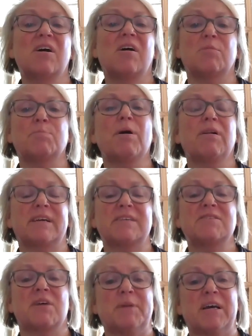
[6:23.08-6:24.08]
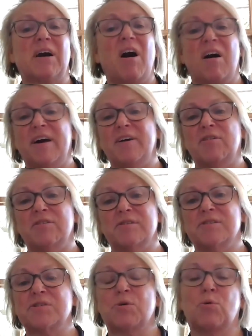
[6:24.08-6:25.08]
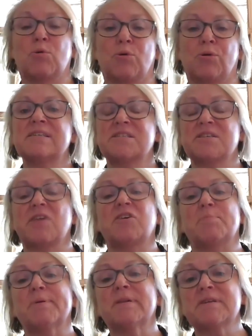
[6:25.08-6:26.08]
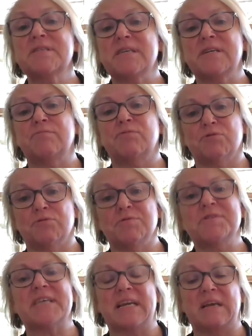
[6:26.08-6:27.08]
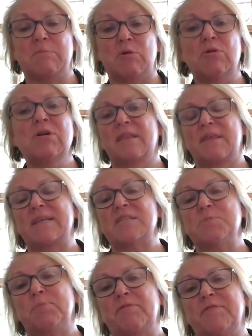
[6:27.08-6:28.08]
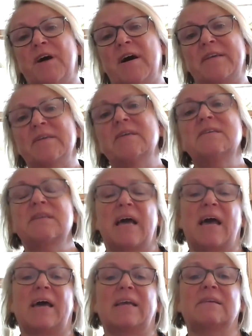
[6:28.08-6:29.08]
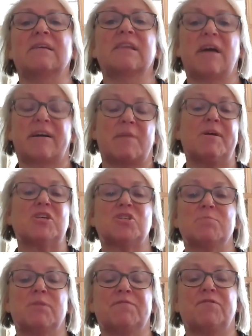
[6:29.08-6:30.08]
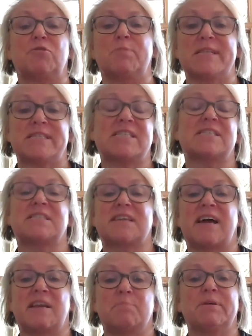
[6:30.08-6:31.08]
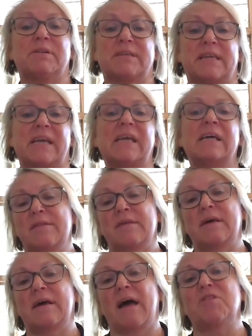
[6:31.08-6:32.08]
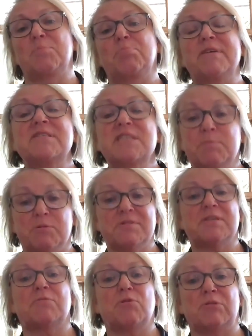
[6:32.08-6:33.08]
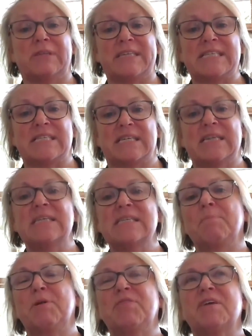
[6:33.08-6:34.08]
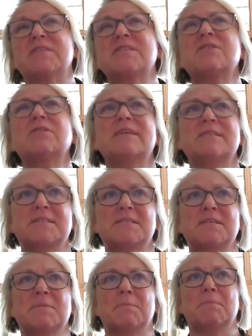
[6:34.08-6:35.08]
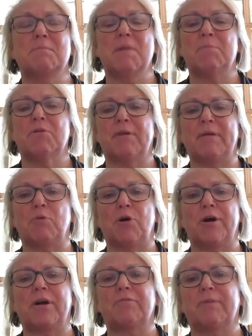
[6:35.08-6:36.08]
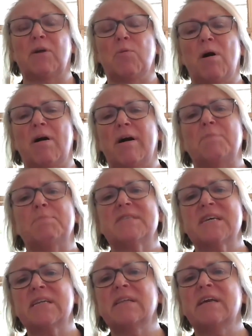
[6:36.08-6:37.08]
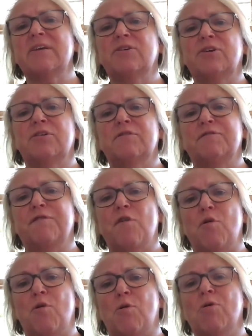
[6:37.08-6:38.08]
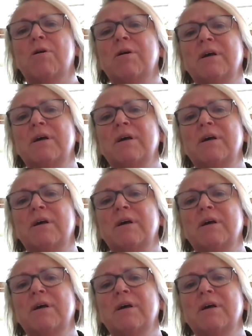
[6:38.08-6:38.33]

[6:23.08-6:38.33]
on polyatomic ions or solubility rules anymore. That's provided. And like I mentioned before with sustainability, the principles are all listed, but there still is some memory work required, particularly in Unit 4,